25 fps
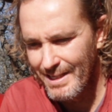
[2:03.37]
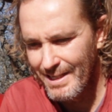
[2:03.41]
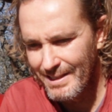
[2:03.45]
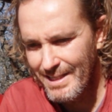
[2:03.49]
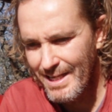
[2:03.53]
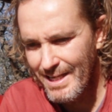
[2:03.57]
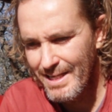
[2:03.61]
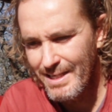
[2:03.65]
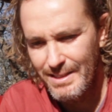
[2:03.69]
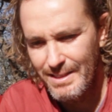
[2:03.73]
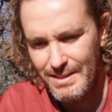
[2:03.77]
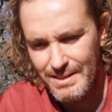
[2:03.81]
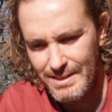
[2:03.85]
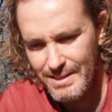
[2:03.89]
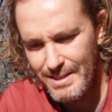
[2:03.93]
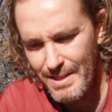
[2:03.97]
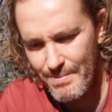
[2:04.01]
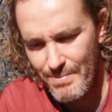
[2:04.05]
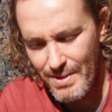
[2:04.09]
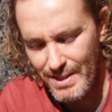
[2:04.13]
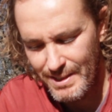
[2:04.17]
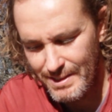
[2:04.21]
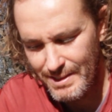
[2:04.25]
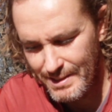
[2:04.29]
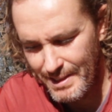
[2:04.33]
take it step
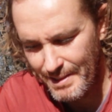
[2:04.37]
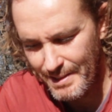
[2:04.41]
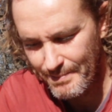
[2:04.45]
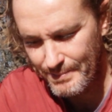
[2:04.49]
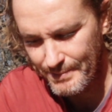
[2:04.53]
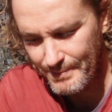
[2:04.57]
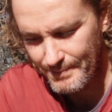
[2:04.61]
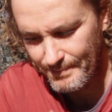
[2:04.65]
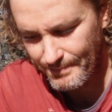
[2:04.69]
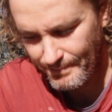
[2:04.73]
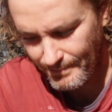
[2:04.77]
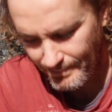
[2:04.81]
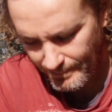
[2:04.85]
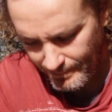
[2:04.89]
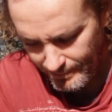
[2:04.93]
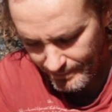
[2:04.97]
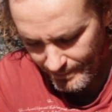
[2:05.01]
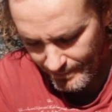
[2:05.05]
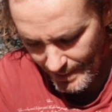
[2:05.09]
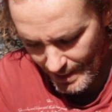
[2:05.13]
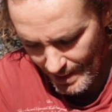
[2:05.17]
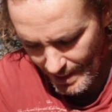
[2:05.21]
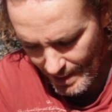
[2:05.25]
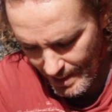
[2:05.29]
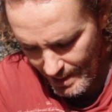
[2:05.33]
by step.
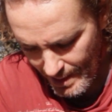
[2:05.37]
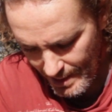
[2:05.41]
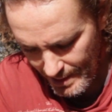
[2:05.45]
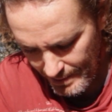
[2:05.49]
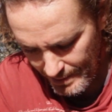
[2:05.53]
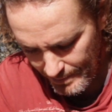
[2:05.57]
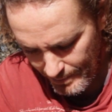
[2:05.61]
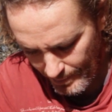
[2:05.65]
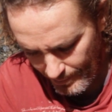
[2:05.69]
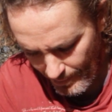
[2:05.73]
The